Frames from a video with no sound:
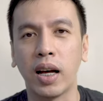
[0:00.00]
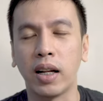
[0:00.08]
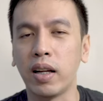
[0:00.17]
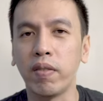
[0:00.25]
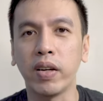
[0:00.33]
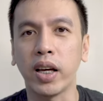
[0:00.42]

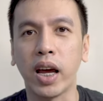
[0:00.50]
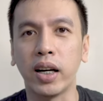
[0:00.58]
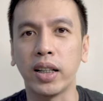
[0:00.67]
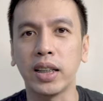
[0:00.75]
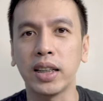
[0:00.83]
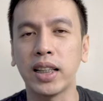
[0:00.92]
living
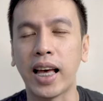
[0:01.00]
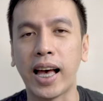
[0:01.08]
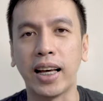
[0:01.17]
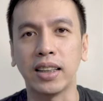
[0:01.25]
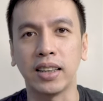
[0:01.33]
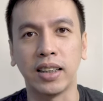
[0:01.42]
areas
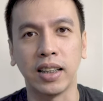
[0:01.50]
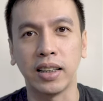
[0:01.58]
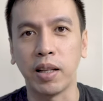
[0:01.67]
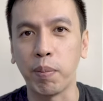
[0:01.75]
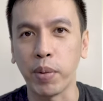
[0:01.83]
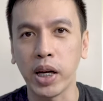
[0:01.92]
as the,
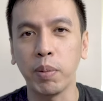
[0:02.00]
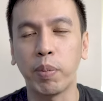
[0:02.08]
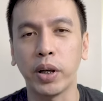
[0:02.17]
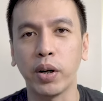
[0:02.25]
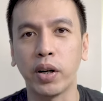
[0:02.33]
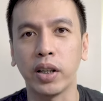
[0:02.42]
the main
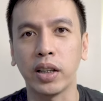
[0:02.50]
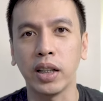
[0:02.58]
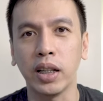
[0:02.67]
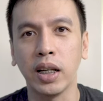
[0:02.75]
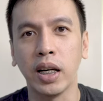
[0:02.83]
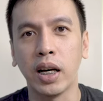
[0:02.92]

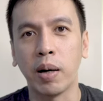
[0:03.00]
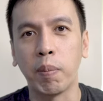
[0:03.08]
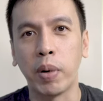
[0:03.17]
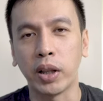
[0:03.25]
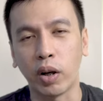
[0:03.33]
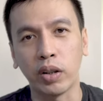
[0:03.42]
priority,
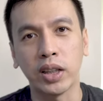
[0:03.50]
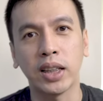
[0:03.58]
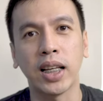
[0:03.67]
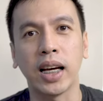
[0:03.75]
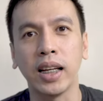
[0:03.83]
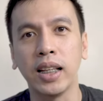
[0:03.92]
but on the
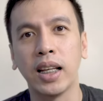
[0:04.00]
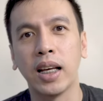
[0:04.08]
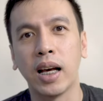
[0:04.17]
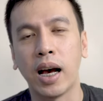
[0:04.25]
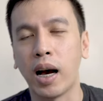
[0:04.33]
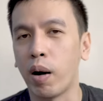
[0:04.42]
side,
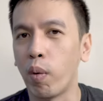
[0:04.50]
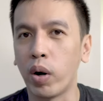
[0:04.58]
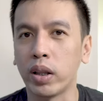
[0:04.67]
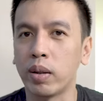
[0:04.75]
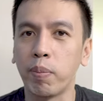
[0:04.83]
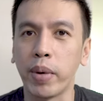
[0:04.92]
uh,
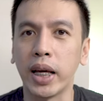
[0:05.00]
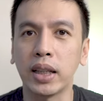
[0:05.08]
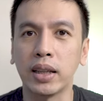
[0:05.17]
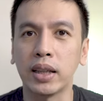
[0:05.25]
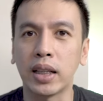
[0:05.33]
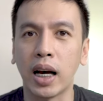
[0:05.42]
what
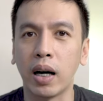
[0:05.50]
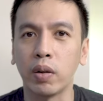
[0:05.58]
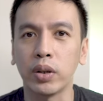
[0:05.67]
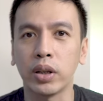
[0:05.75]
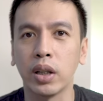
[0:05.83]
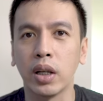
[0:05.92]
makes this
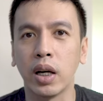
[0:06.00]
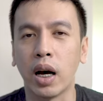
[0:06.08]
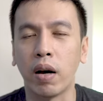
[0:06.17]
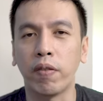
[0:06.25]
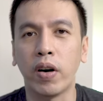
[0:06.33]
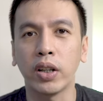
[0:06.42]
house
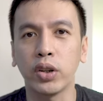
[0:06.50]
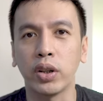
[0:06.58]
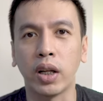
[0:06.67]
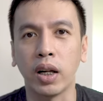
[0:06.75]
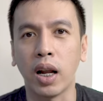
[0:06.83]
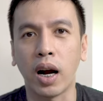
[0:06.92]
uh,
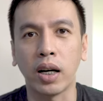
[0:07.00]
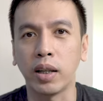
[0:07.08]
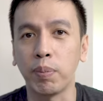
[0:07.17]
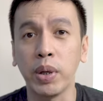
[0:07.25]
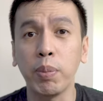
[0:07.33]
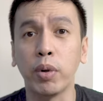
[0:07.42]
functional are
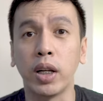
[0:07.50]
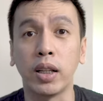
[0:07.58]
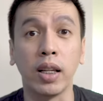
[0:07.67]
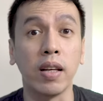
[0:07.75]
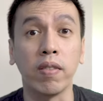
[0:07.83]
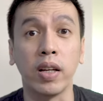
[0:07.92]
the people that
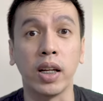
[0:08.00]
live